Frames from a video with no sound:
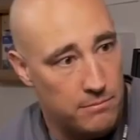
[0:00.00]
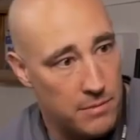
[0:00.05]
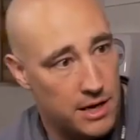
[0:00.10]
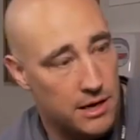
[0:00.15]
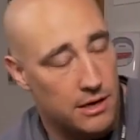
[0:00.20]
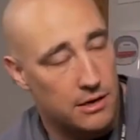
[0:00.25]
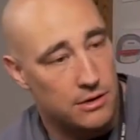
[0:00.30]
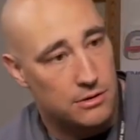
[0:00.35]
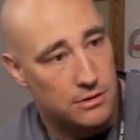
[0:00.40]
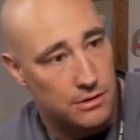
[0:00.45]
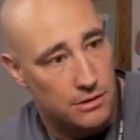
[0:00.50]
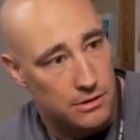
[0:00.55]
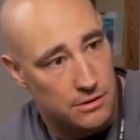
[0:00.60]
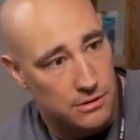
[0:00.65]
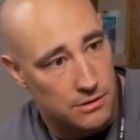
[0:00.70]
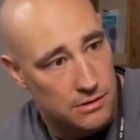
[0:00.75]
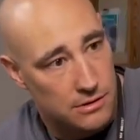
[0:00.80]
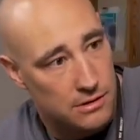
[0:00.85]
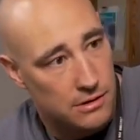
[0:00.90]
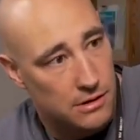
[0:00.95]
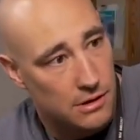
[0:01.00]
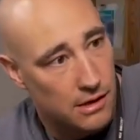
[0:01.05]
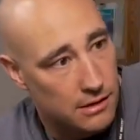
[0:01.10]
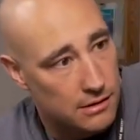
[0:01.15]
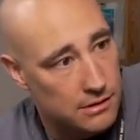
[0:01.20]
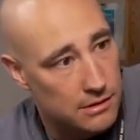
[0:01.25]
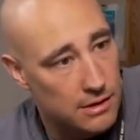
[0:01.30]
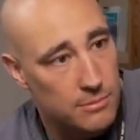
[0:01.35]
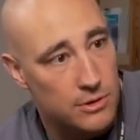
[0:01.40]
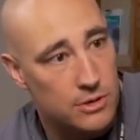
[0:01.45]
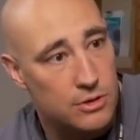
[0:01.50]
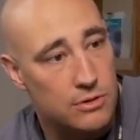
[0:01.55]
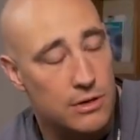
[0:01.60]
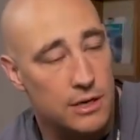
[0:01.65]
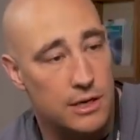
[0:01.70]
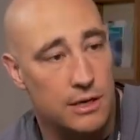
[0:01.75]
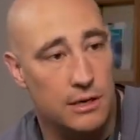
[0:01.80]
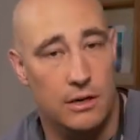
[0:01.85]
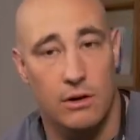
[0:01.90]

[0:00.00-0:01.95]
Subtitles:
making sure there's symmetry,